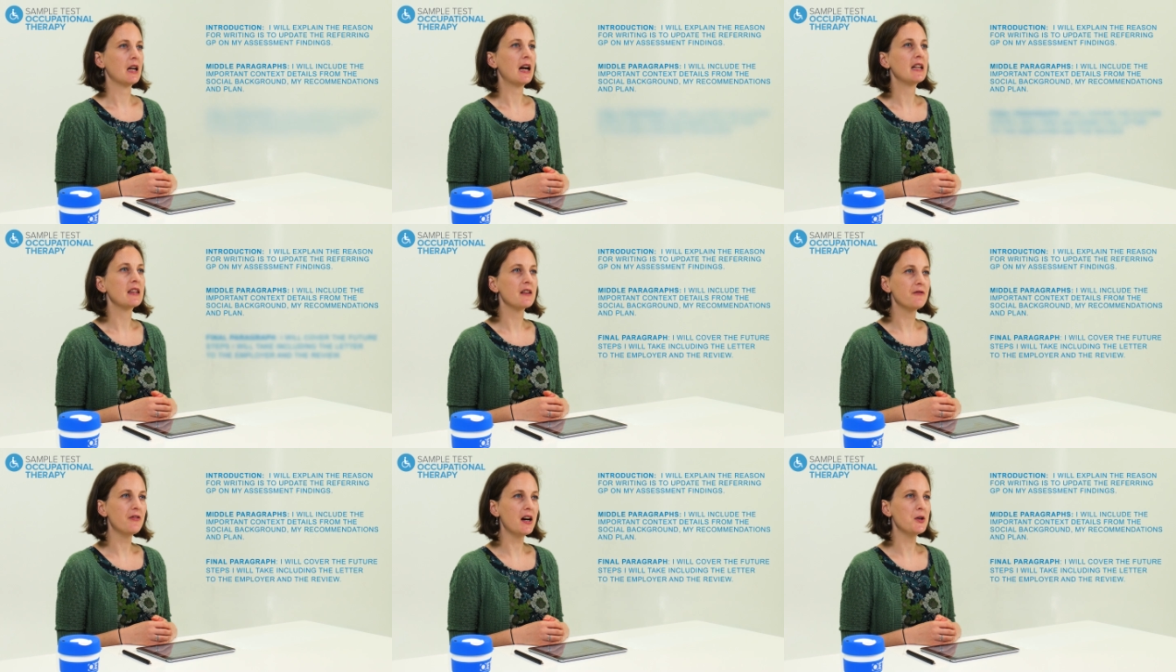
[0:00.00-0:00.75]
And in the
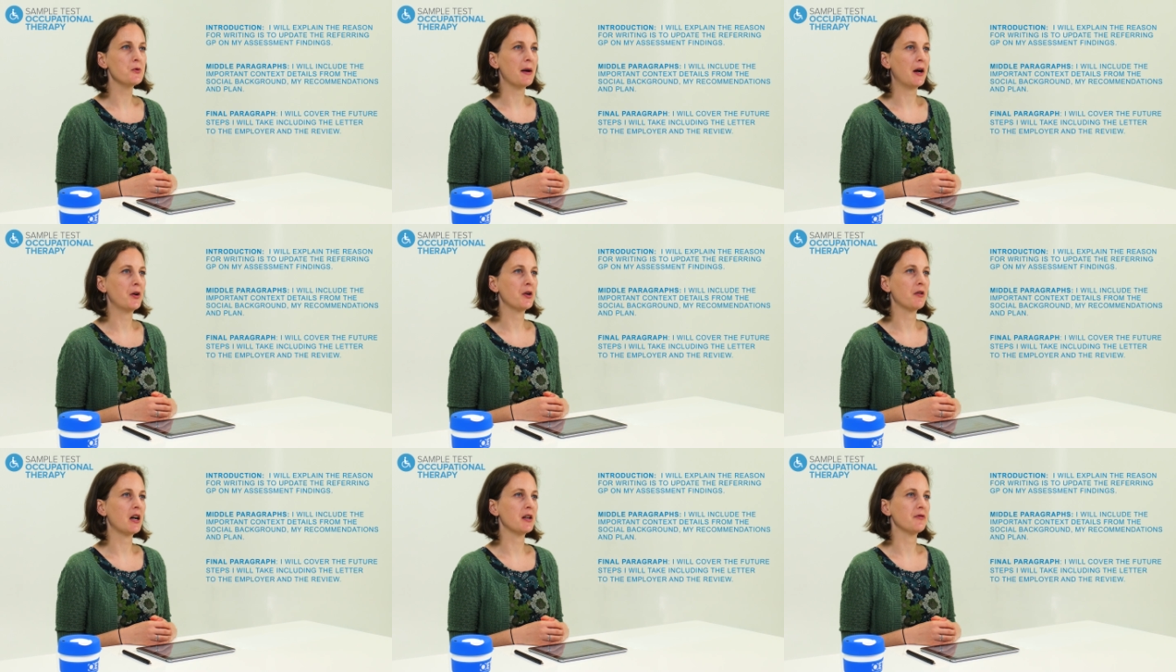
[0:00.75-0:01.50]
final
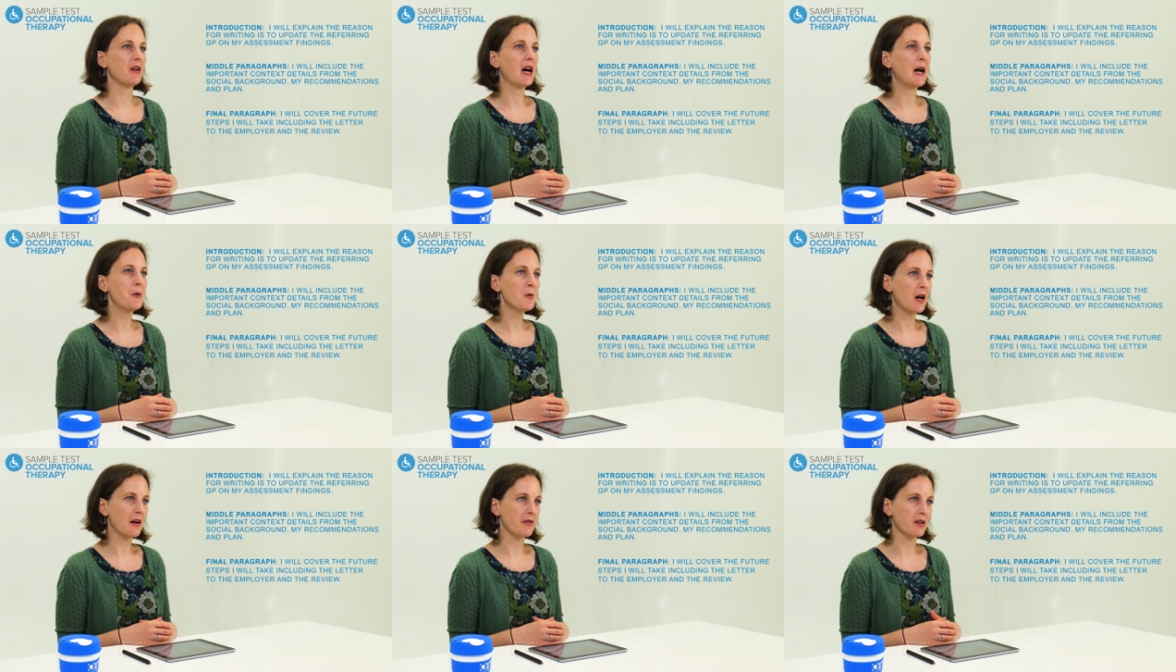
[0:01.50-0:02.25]
paragraph, I will
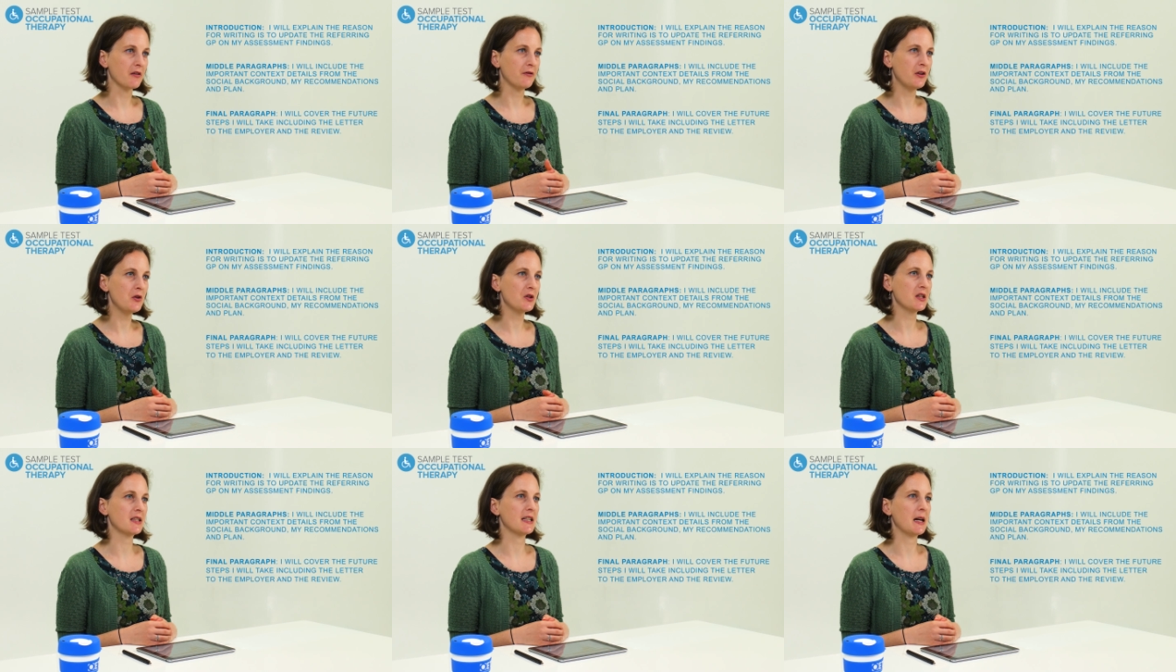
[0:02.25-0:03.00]
cover the
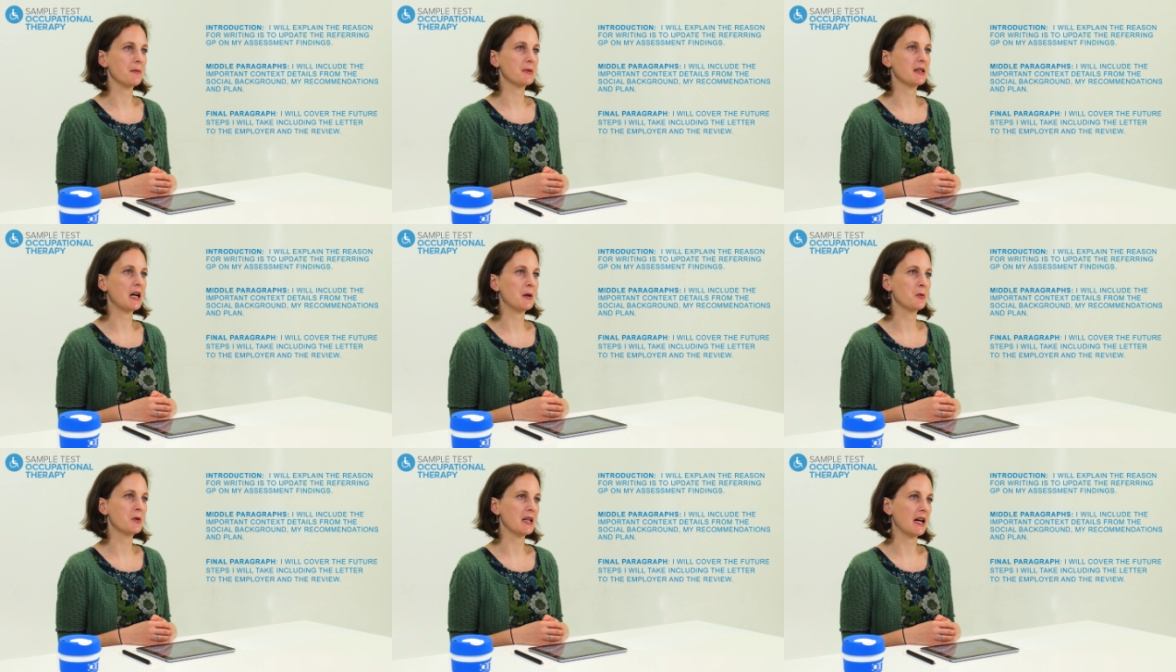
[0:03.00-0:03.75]
future steps I
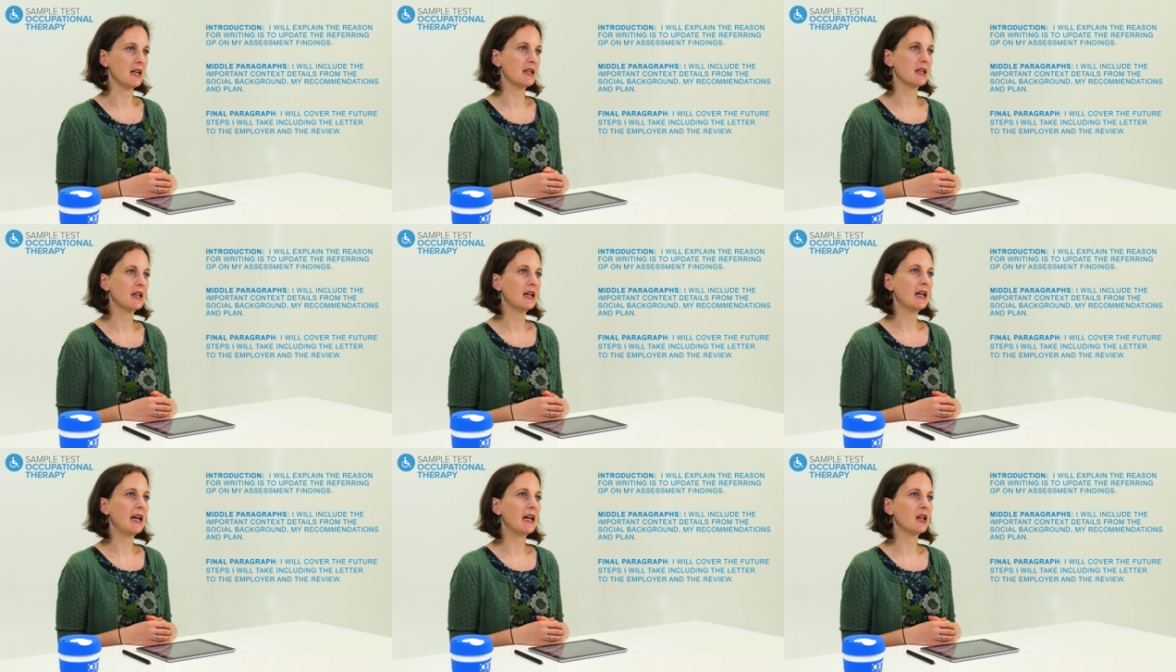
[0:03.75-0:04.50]
will take,
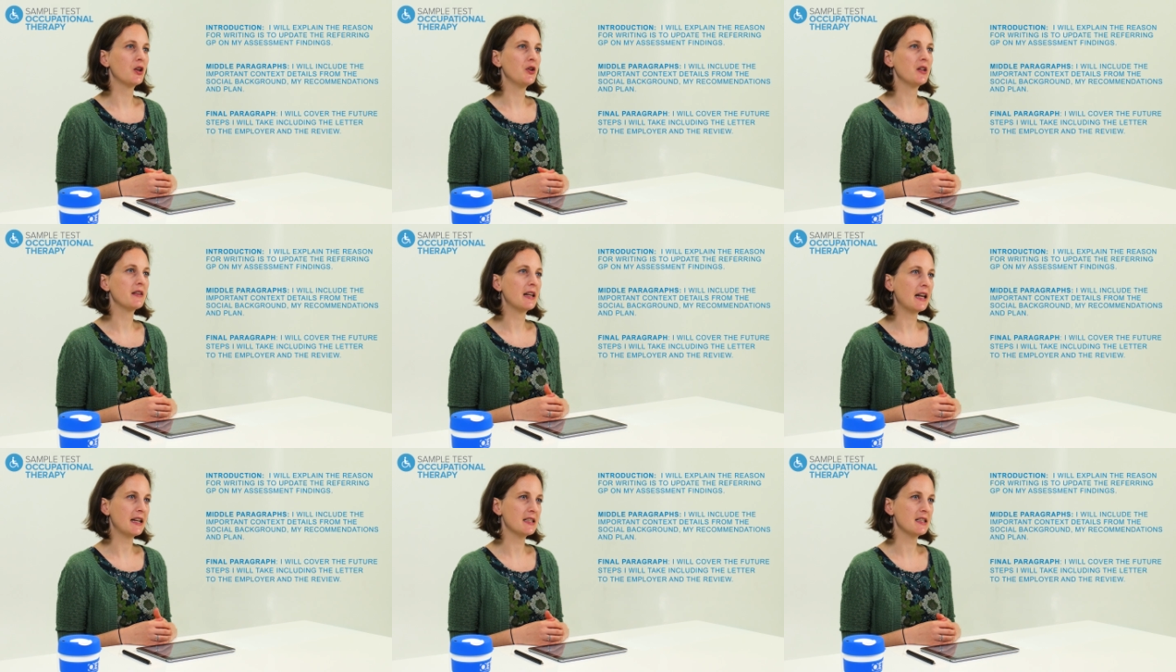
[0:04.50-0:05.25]
including the
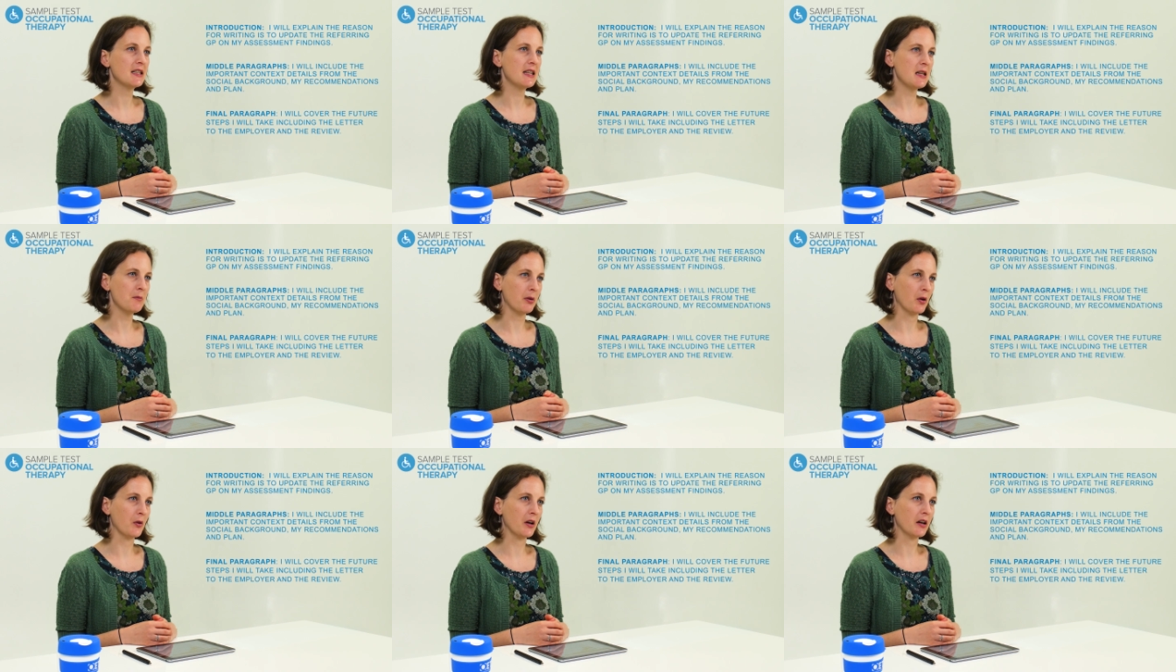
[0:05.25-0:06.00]
letter to the
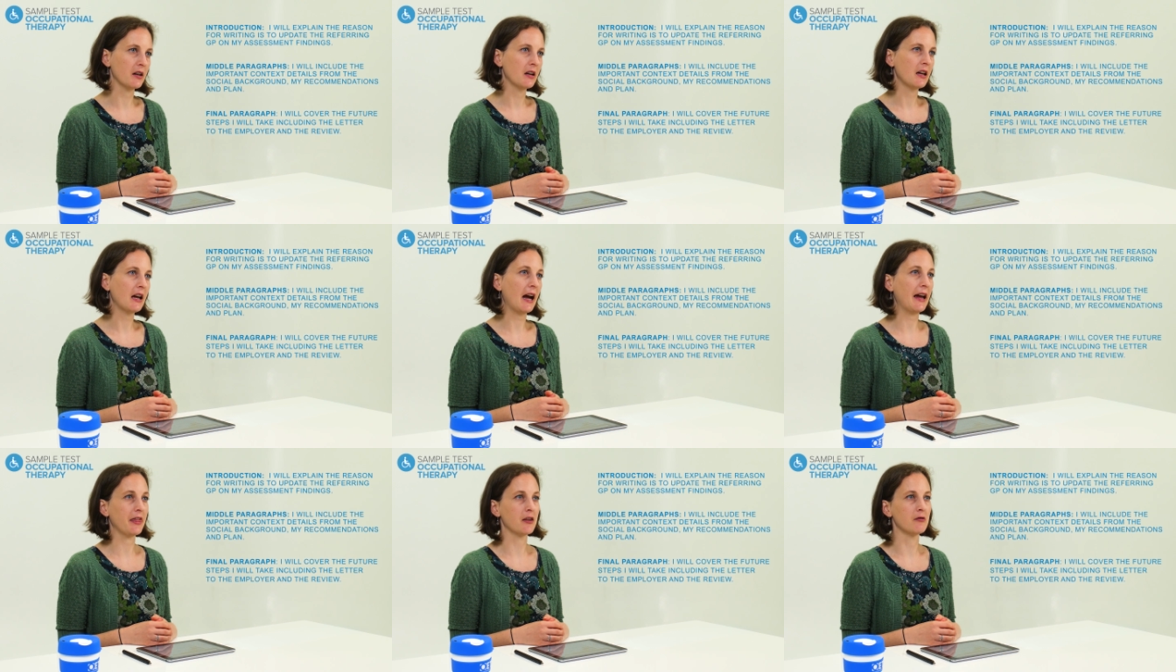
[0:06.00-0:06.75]
employer
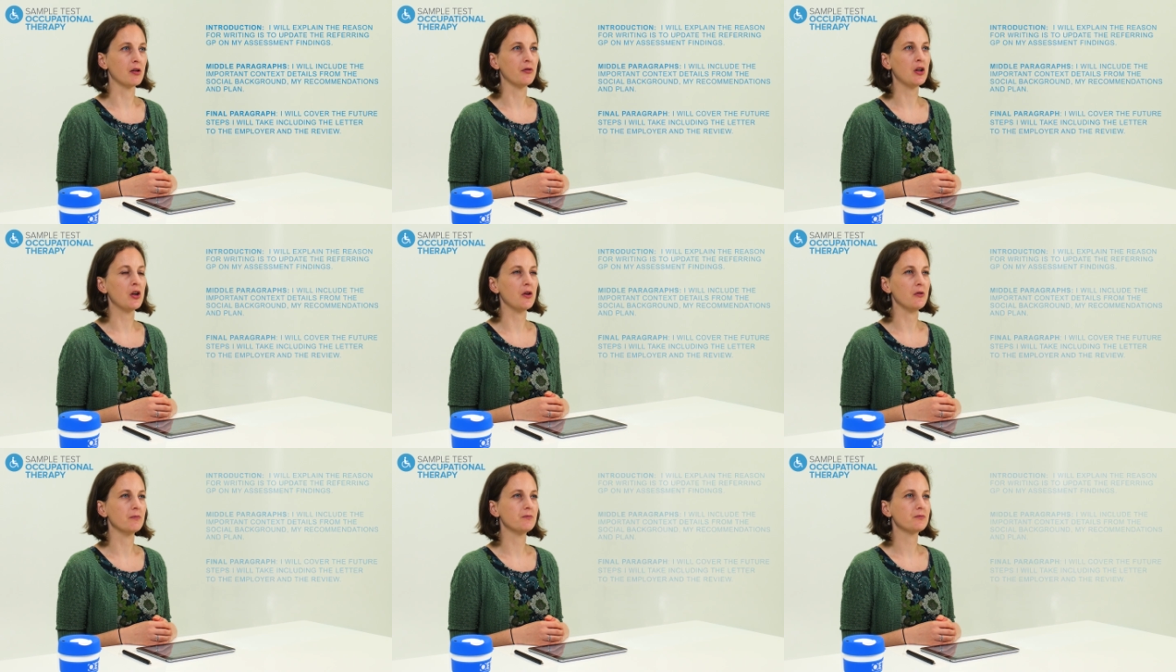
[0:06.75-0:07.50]
and the review.